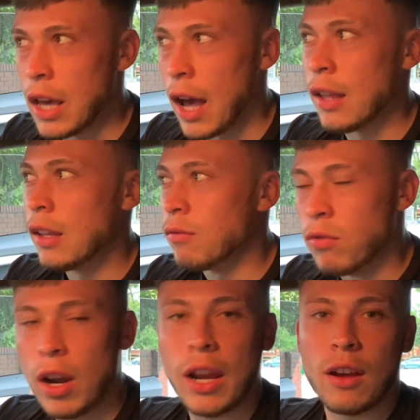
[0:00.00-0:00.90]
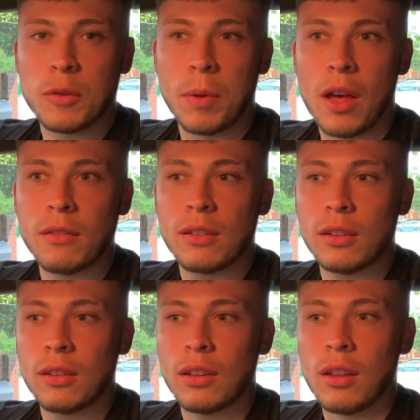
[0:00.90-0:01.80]
Yeah. Really nice bloke.
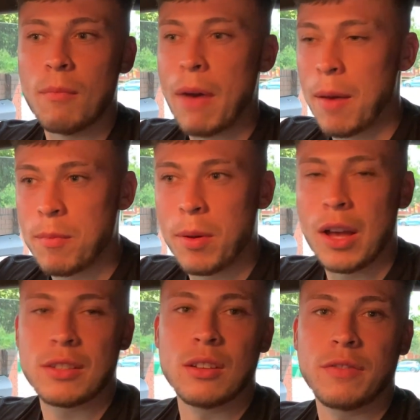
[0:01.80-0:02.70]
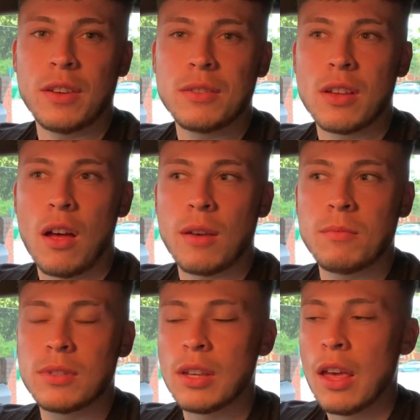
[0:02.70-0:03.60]
Met him in person a few
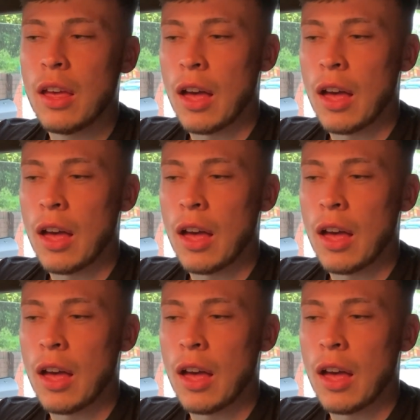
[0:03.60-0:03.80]
times.